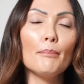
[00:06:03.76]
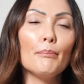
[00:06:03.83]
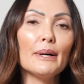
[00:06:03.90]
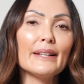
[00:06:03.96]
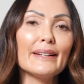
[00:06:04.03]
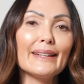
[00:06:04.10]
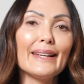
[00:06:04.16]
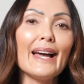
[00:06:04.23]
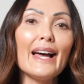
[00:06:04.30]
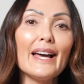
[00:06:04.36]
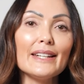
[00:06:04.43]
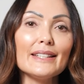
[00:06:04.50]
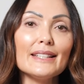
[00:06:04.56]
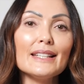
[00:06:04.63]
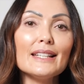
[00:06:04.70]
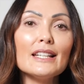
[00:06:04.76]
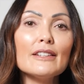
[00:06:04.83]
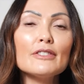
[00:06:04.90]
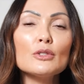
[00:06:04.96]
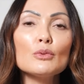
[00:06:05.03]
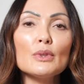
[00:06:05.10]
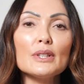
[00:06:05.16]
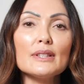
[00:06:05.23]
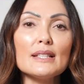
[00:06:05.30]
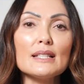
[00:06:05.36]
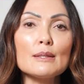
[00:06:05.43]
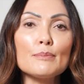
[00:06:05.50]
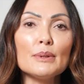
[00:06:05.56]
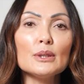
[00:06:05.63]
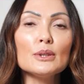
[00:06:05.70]
But again, even with
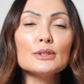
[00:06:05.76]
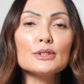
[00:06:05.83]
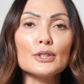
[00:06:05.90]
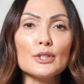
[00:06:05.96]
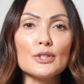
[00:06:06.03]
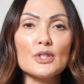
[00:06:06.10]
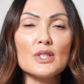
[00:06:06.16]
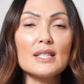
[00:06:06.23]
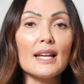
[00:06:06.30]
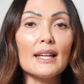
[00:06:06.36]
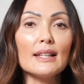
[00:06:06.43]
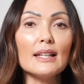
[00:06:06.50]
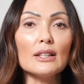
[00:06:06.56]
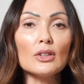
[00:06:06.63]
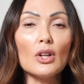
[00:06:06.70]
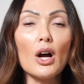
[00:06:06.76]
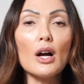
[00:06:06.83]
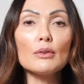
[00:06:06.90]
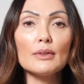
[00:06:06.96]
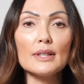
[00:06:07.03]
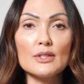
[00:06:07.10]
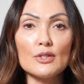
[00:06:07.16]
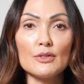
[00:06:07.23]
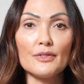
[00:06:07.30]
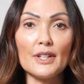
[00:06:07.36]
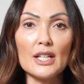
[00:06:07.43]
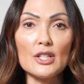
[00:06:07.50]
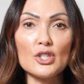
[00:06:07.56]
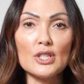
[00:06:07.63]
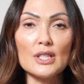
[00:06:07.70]
these builders taking lot
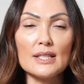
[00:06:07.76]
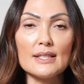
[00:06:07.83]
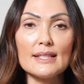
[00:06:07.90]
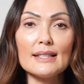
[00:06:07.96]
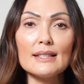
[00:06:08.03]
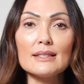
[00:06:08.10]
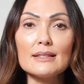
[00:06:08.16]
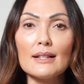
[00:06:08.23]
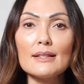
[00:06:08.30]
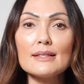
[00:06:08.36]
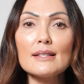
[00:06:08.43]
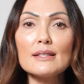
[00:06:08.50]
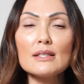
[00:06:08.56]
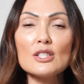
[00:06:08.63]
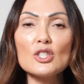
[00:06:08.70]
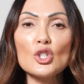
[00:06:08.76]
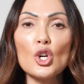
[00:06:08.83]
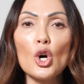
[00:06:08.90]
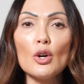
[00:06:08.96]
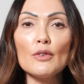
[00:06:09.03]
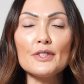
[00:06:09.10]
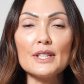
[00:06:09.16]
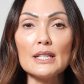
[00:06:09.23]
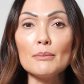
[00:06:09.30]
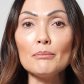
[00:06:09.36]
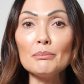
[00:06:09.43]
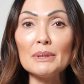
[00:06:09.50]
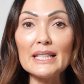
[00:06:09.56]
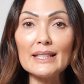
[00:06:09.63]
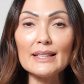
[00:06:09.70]
reservations, it doesn't solve the
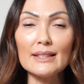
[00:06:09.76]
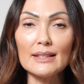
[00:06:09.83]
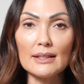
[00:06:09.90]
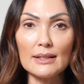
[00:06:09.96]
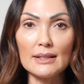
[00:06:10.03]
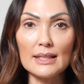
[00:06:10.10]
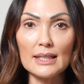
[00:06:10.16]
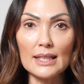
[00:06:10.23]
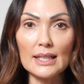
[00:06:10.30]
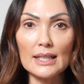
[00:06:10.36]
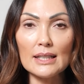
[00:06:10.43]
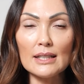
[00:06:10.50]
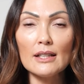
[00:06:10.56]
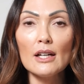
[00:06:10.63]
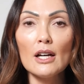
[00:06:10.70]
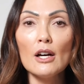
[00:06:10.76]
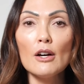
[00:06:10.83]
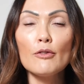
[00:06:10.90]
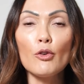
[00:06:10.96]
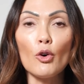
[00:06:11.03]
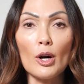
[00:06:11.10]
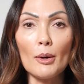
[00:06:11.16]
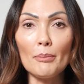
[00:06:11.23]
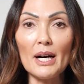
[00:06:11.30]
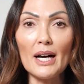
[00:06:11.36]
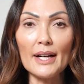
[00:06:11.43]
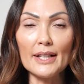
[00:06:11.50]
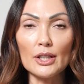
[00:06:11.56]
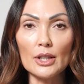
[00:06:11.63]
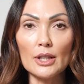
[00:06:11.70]
immediate need for a
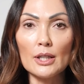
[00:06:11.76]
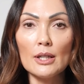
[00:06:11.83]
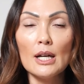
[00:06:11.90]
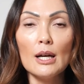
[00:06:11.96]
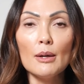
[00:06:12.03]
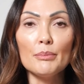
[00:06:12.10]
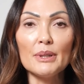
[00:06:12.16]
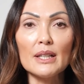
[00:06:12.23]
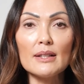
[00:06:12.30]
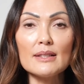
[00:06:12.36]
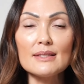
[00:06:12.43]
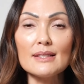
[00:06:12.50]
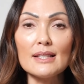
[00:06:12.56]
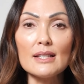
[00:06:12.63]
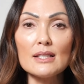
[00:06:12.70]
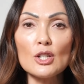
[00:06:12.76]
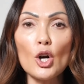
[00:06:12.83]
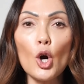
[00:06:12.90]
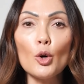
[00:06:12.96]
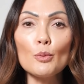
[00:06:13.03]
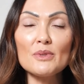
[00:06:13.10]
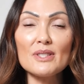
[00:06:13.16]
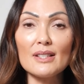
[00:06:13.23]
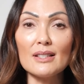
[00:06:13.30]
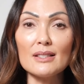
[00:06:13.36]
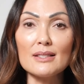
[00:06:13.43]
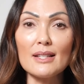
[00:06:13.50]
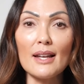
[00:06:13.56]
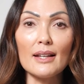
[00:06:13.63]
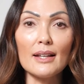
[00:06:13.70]
buyer because these homes can
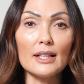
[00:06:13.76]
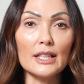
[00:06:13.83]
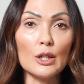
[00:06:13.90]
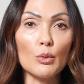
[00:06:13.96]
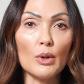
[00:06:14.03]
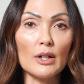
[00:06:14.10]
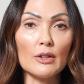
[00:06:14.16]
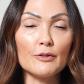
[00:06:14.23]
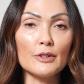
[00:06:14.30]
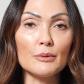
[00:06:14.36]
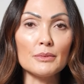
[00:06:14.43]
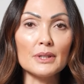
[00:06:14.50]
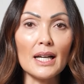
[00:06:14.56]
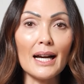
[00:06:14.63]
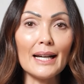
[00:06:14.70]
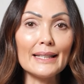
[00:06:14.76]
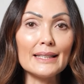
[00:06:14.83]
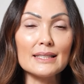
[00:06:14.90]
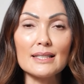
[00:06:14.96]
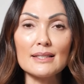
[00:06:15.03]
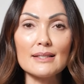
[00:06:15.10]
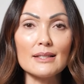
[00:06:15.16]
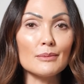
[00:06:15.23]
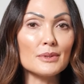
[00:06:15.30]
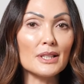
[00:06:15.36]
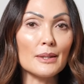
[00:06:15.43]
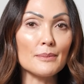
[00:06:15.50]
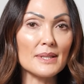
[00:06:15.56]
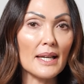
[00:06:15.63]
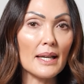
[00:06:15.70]
take anywhere from nine to
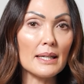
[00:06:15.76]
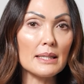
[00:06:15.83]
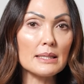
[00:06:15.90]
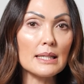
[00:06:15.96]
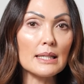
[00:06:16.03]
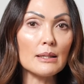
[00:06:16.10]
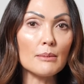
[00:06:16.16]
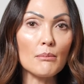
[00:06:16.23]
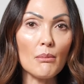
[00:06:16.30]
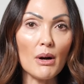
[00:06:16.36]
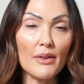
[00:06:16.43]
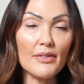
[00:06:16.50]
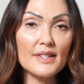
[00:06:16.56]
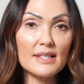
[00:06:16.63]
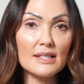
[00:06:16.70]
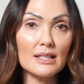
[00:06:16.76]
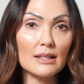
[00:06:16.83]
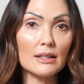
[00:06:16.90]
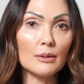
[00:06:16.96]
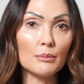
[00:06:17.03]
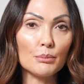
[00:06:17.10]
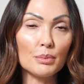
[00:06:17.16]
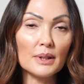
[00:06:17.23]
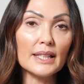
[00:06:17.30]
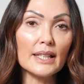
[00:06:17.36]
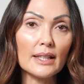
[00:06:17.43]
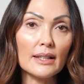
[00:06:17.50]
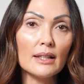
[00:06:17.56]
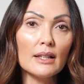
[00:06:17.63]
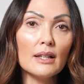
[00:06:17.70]
sometimes 18 months to
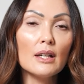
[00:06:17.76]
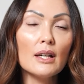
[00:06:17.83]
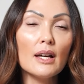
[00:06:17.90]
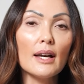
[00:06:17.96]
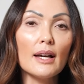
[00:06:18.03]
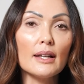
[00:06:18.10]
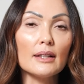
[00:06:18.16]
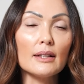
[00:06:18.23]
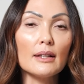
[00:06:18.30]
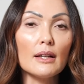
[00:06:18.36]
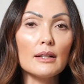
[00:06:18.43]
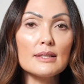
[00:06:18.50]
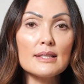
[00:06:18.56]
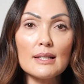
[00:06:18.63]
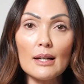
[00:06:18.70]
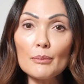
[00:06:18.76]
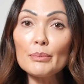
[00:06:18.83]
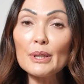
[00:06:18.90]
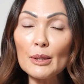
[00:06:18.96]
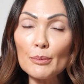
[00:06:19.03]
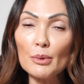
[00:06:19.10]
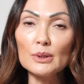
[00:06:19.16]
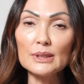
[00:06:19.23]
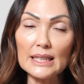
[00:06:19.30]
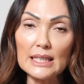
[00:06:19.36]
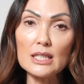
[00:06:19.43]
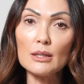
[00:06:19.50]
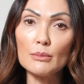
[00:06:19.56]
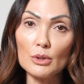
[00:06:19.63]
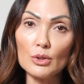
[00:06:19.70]
complete and some people need
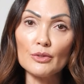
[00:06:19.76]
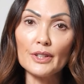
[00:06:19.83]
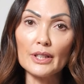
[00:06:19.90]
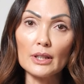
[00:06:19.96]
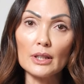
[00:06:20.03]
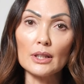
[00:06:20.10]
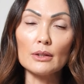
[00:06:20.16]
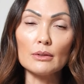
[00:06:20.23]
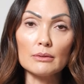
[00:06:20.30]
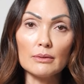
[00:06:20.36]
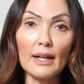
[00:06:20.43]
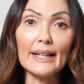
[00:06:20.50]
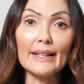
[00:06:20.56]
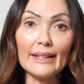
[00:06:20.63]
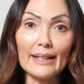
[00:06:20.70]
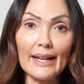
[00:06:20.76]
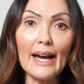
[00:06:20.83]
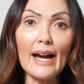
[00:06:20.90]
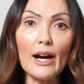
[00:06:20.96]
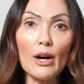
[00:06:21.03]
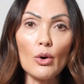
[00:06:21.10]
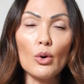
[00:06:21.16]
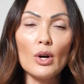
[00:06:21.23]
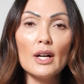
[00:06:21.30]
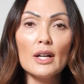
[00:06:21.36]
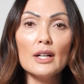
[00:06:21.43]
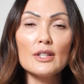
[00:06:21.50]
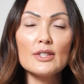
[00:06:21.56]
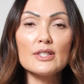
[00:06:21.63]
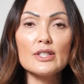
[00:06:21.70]
to move here right now.
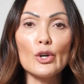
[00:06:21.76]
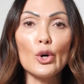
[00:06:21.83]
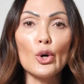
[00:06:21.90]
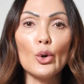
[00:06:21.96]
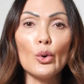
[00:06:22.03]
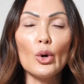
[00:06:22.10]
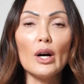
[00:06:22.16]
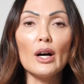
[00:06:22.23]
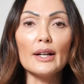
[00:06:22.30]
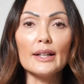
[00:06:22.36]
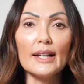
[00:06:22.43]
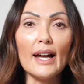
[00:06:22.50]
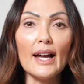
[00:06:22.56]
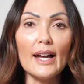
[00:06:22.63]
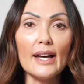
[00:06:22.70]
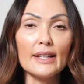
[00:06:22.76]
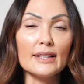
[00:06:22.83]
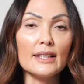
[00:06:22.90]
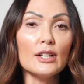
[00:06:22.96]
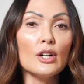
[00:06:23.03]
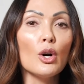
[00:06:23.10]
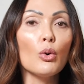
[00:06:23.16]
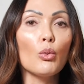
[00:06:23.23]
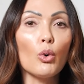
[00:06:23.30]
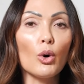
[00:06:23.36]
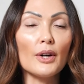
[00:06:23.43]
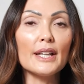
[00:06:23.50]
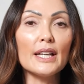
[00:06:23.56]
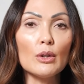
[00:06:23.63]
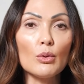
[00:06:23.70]
So again,
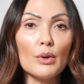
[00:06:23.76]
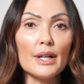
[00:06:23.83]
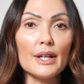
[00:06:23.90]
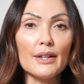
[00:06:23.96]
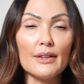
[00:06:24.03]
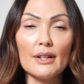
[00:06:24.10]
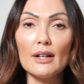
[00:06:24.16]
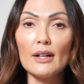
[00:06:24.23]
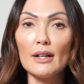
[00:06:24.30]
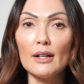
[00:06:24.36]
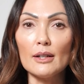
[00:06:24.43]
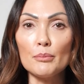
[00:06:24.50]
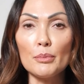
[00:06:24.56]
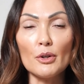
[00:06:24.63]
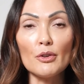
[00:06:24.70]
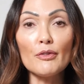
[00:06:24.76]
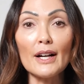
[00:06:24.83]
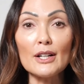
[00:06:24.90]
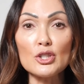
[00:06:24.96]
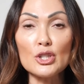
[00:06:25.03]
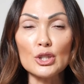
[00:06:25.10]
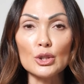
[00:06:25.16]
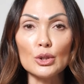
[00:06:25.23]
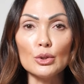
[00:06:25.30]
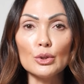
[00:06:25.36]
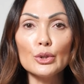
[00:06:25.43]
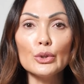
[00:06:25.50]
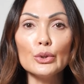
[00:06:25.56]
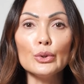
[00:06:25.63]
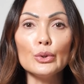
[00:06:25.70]
working with a professional
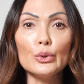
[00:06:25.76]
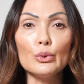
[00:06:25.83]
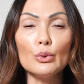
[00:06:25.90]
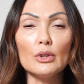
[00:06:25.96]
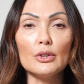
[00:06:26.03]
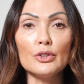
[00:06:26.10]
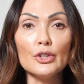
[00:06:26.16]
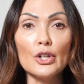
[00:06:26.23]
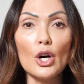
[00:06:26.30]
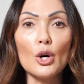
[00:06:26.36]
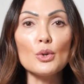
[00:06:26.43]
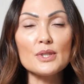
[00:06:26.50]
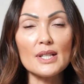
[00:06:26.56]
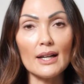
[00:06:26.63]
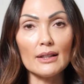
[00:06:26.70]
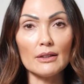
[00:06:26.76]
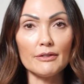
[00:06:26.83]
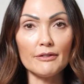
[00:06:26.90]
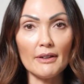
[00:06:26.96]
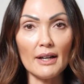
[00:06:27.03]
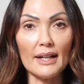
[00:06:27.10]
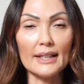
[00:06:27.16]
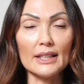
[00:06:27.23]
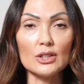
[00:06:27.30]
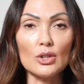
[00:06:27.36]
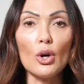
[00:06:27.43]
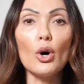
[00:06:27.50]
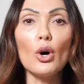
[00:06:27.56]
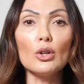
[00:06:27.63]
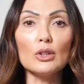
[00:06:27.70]
who knows how to find
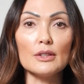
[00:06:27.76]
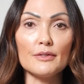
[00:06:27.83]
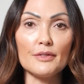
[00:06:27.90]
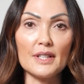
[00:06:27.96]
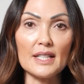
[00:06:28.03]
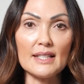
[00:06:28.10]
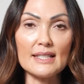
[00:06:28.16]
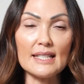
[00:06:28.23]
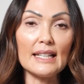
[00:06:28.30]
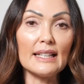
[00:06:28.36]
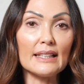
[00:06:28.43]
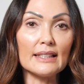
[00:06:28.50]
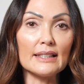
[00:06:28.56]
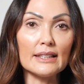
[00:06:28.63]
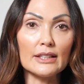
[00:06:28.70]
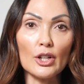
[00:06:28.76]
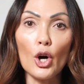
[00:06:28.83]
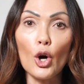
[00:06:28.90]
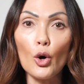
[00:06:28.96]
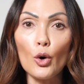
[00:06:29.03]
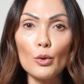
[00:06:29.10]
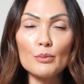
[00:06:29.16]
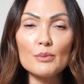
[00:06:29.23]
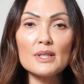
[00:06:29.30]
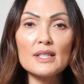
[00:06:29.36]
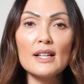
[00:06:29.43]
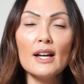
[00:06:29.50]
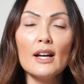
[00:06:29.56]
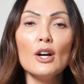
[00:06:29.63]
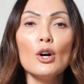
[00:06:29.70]
all of these hidden homes
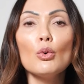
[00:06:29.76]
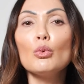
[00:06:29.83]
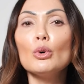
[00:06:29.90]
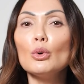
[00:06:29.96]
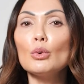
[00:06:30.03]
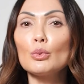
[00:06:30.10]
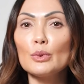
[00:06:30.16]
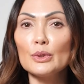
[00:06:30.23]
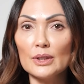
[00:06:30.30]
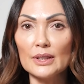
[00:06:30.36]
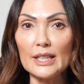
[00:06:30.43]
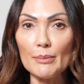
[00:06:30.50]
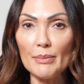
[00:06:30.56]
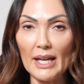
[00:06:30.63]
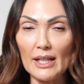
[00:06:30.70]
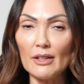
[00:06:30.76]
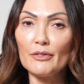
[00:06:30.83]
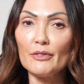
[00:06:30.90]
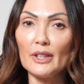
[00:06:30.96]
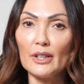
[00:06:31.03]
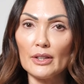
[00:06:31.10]
will really benefit